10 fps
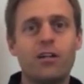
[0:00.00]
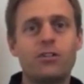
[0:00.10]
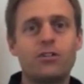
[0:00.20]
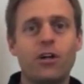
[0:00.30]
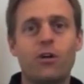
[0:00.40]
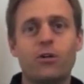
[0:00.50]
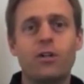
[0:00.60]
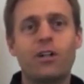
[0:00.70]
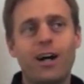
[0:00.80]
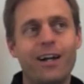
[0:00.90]
So
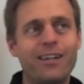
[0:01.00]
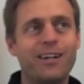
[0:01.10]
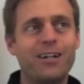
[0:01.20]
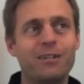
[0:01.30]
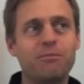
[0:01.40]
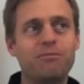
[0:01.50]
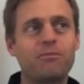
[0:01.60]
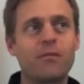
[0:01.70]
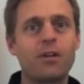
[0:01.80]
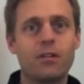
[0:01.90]

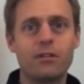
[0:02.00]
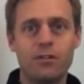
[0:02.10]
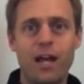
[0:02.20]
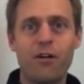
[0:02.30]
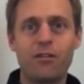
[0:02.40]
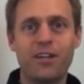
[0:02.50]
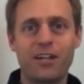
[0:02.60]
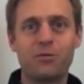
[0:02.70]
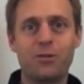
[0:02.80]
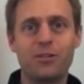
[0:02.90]
now the
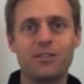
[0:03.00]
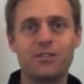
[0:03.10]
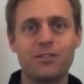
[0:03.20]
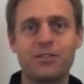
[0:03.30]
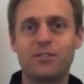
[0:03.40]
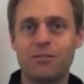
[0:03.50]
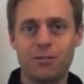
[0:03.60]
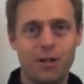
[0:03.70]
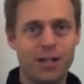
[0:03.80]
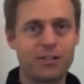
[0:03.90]
textbook is just,
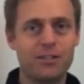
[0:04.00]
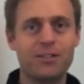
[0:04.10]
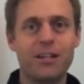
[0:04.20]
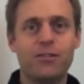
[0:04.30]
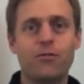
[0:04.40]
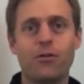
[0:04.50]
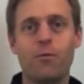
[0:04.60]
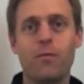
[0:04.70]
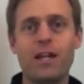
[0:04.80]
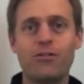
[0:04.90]
I guess, intended for
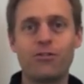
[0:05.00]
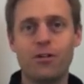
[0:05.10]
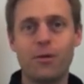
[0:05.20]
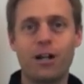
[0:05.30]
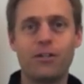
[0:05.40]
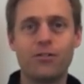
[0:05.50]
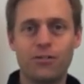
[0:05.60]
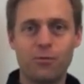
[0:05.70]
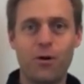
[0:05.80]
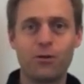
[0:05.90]
a mainstream audience of
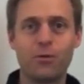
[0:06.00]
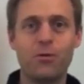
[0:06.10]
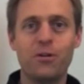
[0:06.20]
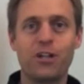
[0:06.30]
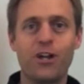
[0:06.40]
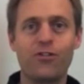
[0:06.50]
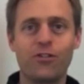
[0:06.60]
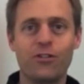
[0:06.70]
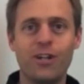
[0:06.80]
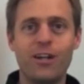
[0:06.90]
small group
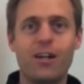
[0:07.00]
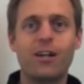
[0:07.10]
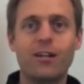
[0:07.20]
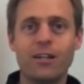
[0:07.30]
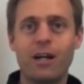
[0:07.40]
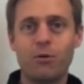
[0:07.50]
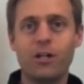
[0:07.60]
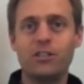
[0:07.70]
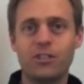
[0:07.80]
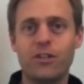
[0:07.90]
communication,
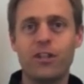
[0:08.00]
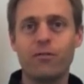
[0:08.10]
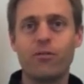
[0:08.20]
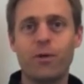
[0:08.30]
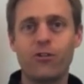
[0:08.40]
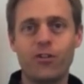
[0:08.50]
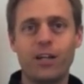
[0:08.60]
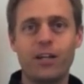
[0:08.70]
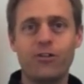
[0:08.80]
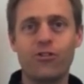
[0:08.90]
collaboration in the information
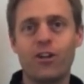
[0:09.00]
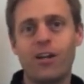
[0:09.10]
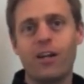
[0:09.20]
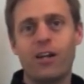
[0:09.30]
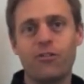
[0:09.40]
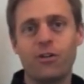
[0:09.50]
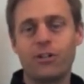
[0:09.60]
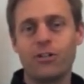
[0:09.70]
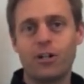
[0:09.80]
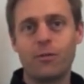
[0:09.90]
age. And so
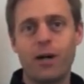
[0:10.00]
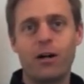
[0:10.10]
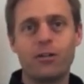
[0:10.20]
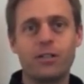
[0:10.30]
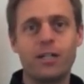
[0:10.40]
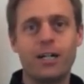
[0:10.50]
I talk about